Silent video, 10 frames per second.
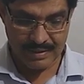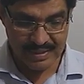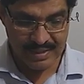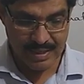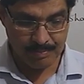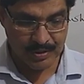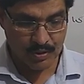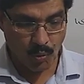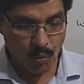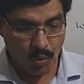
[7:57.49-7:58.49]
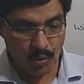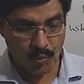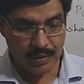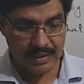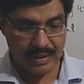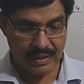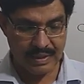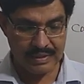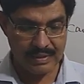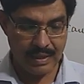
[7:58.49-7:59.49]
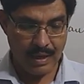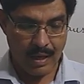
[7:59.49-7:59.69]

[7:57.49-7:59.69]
This happens all over the earth.